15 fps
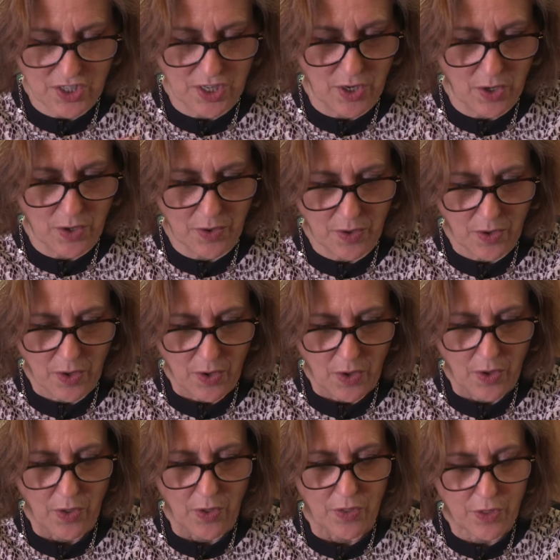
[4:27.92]
year,
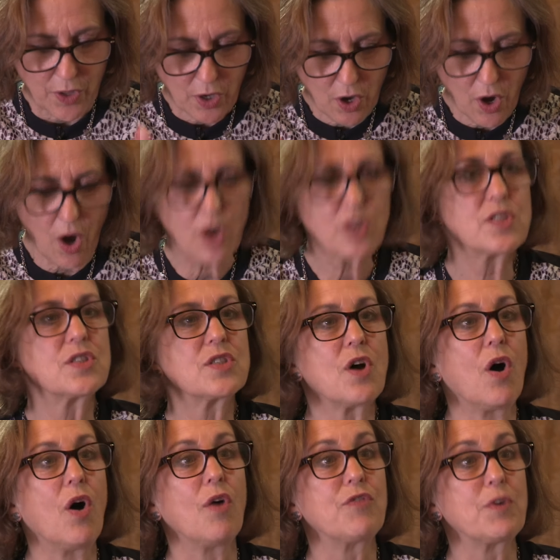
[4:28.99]
the cost
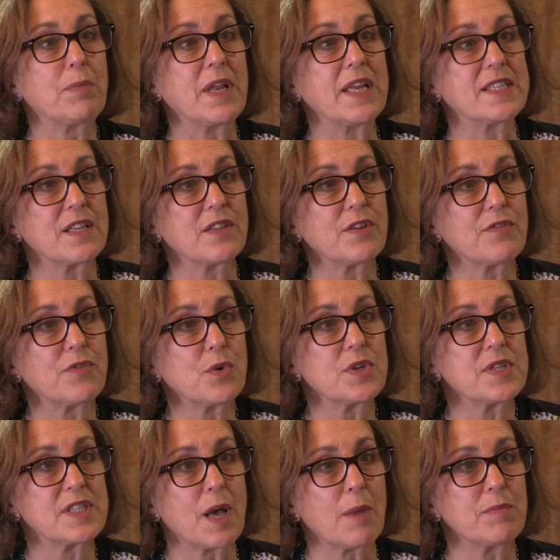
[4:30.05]
of replacing the
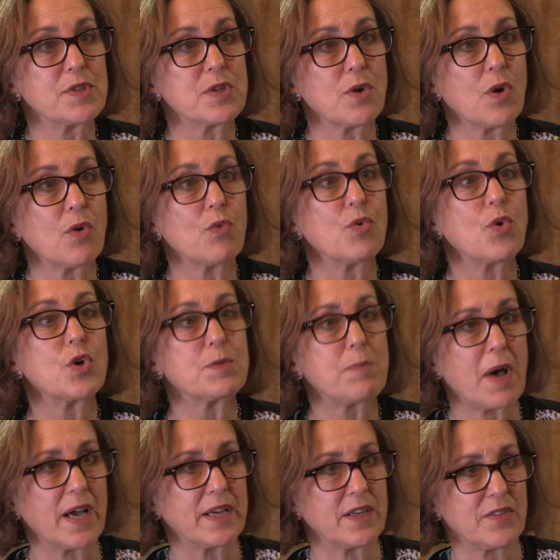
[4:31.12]
four subs rose
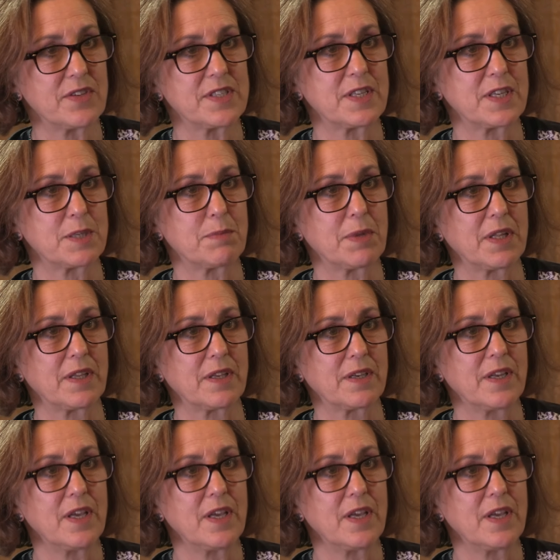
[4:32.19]
by another six billion.